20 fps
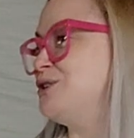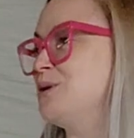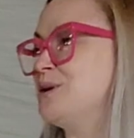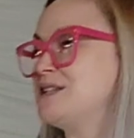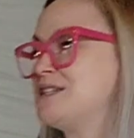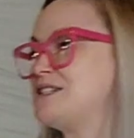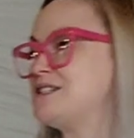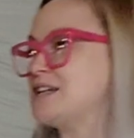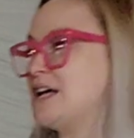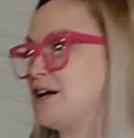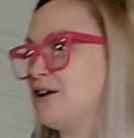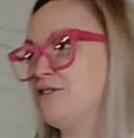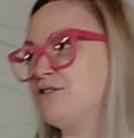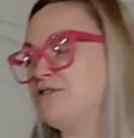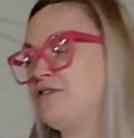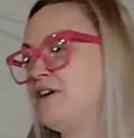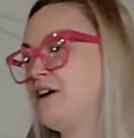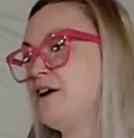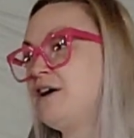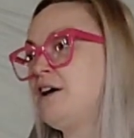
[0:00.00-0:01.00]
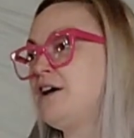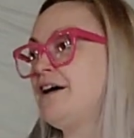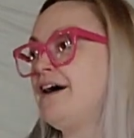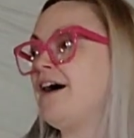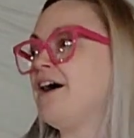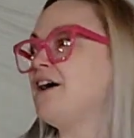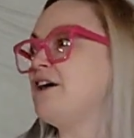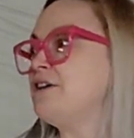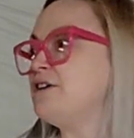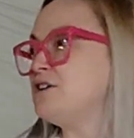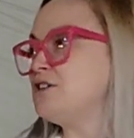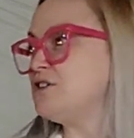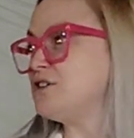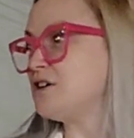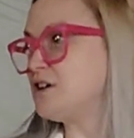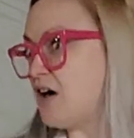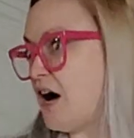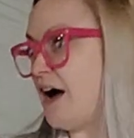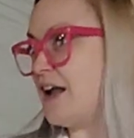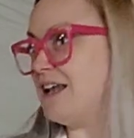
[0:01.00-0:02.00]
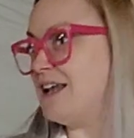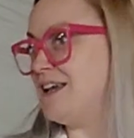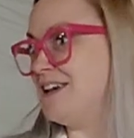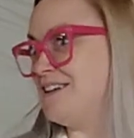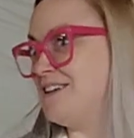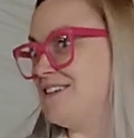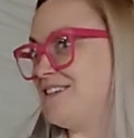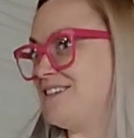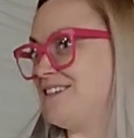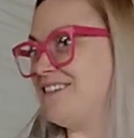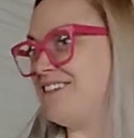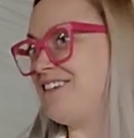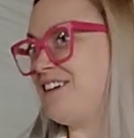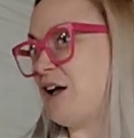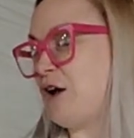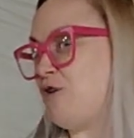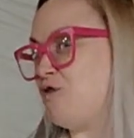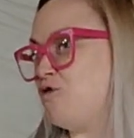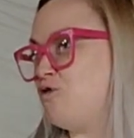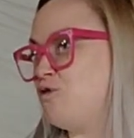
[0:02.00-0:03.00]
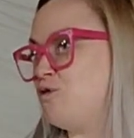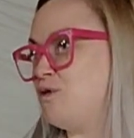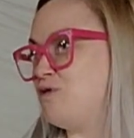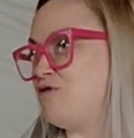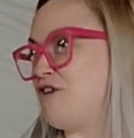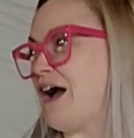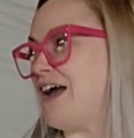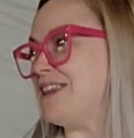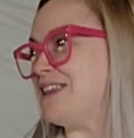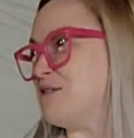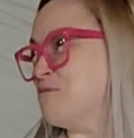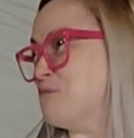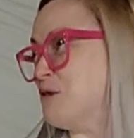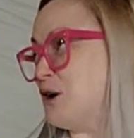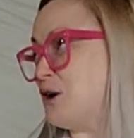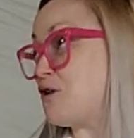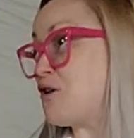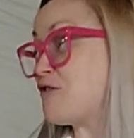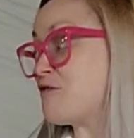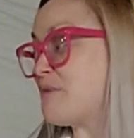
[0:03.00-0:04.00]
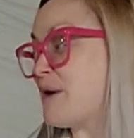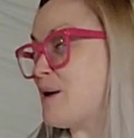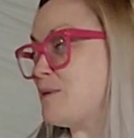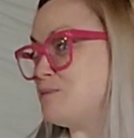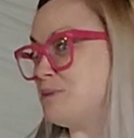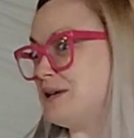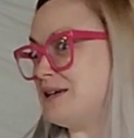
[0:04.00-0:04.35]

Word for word: to do instead of cutting right in the middle of my